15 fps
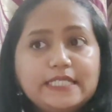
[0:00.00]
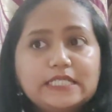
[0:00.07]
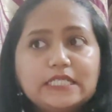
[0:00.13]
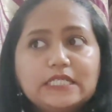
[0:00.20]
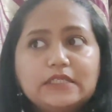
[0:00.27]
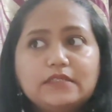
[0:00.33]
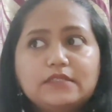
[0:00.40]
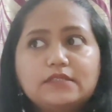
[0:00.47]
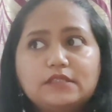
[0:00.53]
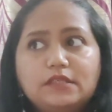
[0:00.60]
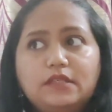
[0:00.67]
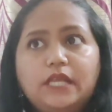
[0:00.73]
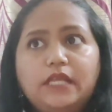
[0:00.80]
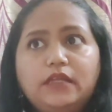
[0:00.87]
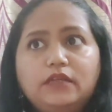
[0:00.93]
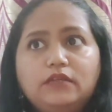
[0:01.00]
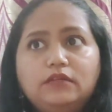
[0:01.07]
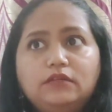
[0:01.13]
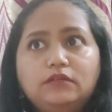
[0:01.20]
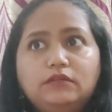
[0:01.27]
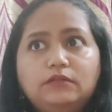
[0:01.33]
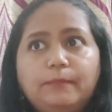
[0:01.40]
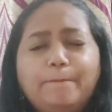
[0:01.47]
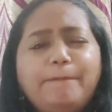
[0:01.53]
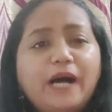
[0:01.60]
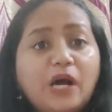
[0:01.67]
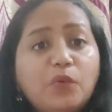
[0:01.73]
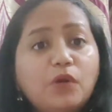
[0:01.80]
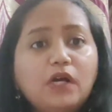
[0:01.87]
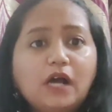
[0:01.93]
It is like a
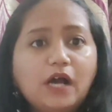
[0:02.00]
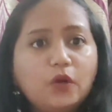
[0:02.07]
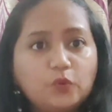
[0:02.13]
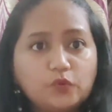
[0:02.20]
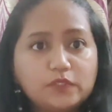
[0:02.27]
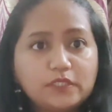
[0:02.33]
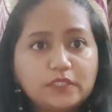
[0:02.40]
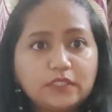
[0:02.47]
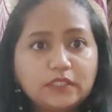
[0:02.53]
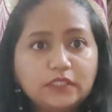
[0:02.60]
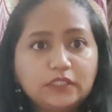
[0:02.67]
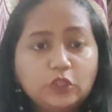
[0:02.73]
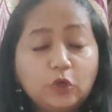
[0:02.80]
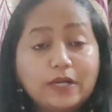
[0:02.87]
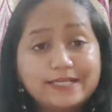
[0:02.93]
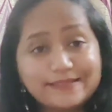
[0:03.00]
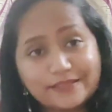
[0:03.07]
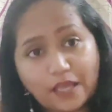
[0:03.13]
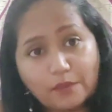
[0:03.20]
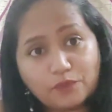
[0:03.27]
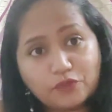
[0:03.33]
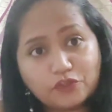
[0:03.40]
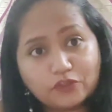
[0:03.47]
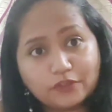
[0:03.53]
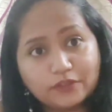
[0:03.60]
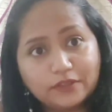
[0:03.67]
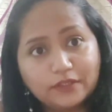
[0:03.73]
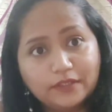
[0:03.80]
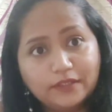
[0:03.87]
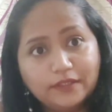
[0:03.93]
powerhouse, your
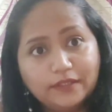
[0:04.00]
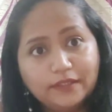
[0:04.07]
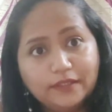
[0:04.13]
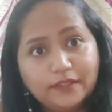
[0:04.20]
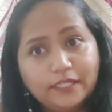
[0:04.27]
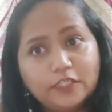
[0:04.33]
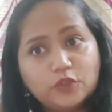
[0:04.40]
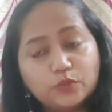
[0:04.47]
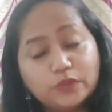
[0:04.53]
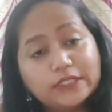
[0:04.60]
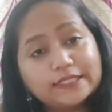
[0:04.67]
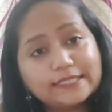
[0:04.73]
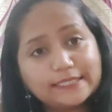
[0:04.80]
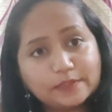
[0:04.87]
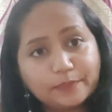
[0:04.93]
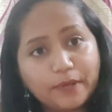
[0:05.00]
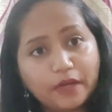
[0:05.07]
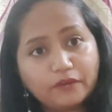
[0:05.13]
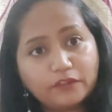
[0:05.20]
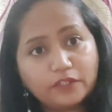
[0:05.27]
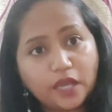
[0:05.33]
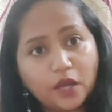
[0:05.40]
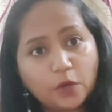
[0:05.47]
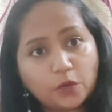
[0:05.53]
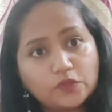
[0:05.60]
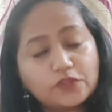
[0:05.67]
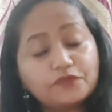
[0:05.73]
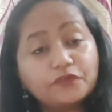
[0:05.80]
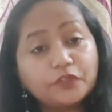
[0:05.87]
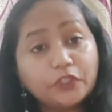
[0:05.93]
consumption. It works as a
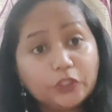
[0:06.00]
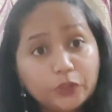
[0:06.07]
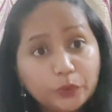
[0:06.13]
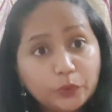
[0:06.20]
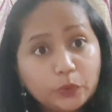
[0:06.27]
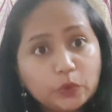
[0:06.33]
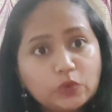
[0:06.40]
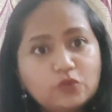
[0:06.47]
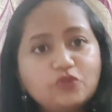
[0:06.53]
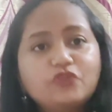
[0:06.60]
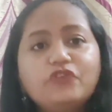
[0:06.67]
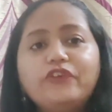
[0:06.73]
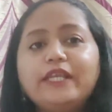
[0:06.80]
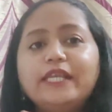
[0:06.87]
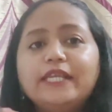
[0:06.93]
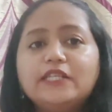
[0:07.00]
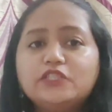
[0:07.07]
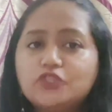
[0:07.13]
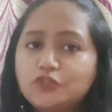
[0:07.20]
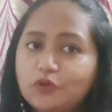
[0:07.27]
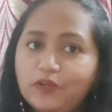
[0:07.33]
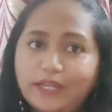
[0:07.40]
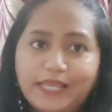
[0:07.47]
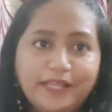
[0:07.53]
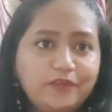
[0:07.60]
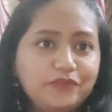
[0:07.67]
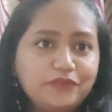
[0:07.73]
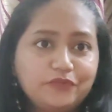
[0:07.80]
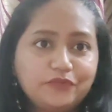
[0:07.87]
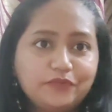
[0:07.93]
powerhouse for you to create your
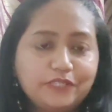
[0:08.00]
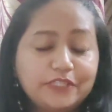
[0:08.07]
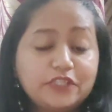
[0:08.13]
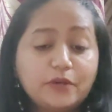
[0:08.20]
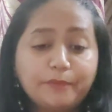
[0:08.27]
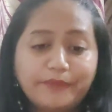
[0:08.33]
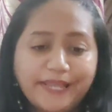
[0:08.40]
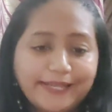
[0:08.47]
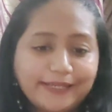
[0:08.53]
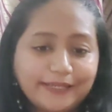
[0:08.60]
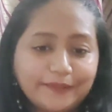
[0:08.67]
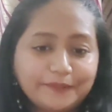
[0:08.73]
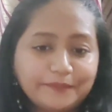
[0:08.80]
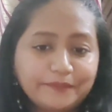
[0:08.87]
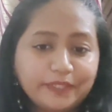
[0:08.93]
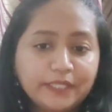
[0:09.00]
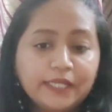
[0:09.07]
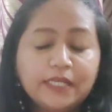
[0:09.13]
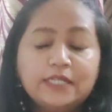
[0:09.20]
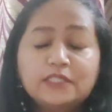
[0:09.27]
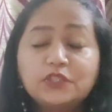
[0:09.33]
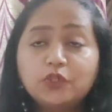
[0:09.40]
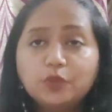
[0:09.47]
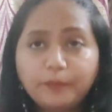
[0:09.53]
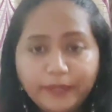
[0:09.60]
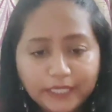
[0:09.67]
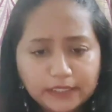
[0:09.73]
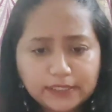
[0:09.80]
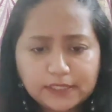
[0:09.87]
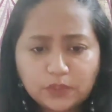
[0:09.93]
life that you're planning. So you
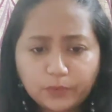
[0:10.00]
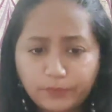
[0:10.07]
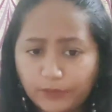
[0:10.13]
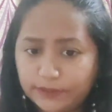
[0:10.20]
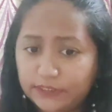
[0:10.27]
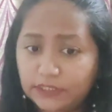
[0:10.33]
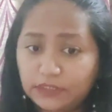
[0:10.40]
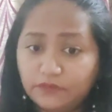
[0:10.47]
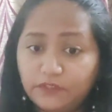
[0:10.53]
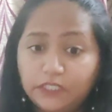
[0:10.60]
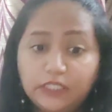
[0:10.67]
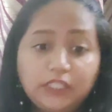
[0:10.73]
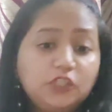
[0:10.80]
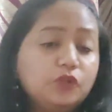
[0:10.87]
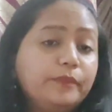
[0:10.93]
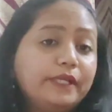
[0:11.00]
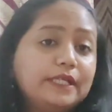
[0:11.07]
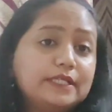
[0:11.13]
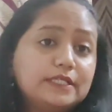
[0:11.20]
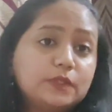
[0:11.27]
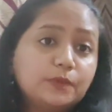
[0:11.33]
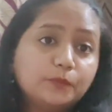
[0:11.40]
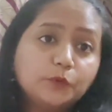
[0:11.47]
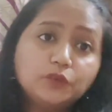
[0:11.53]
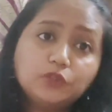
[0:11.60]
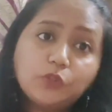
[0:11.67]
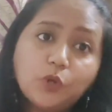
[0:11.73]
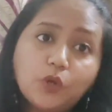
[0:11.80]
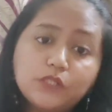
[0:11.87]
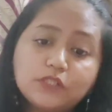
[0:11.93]
may consume positivity, you may consume
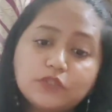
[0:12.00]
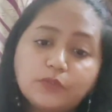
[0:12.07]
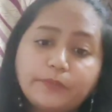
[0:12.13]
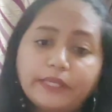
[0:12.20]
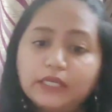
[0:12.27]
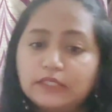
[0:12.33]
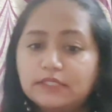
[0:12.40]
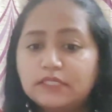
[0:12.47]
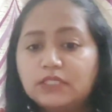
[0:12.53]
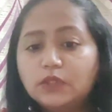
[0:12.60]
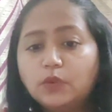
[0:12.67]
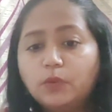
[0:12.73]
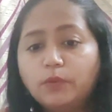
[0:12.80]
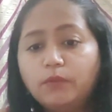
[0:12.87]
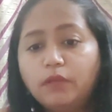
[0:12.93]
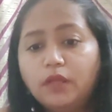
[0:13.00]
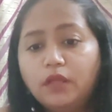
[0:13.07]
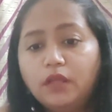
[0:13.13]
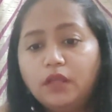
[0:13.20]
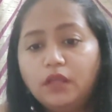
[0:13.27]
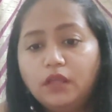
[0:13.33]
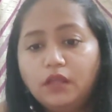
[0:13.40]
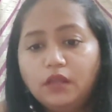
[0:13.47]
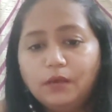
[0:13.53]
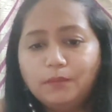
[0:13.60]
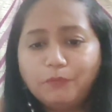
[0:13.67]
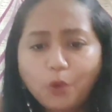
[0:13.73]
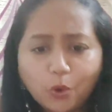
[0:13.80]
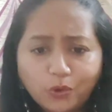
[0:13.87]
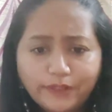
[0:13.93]
good thoughts, you may consume
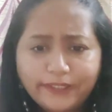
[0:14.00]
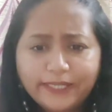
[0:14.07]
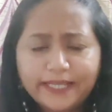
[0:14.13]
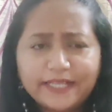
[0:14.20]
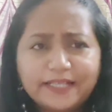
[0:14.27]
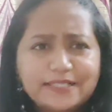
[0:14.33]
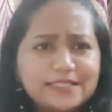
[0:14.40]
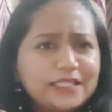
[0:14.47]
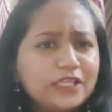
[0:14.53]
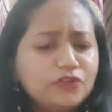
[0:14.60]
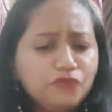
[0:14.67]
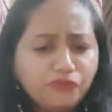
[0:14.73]
boldness,